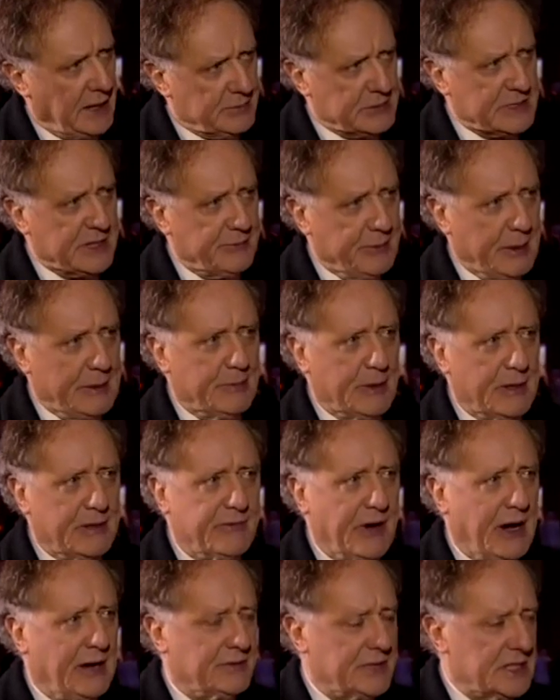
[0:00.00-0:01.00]
numbers of people
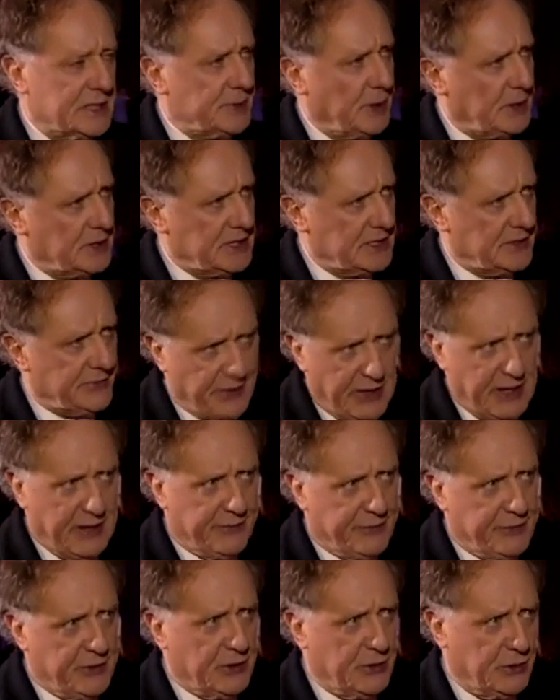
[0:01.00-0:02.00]
involved in this protest is very
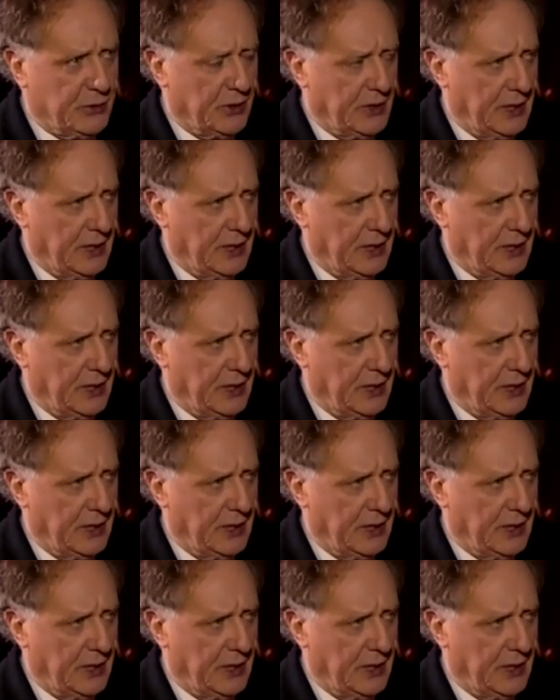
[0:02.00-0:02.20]
few.